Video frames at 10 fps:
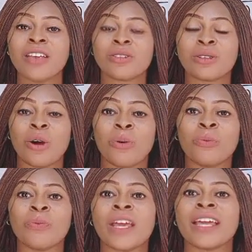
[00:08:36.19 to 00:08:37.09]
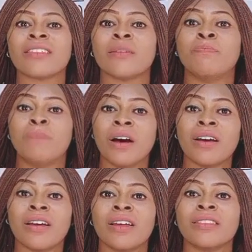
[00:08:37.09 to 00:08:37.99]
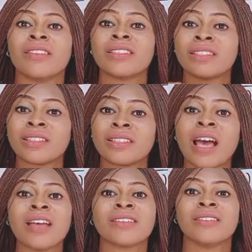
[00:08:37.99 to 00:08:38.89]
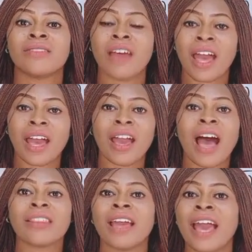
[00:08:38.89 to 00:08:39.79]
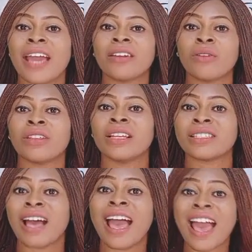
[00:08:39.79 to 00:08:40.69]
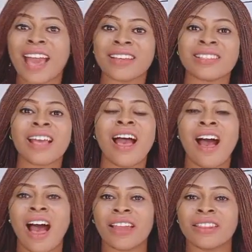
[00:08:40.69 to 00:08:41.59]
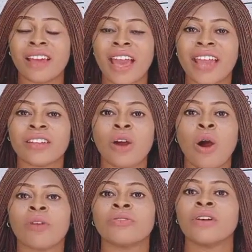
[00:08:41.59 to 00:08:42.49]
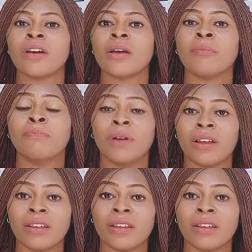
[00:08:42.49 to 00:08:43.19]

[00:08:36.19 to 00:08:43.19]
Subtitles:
So the B, the S there at the end of the letter S at the end of B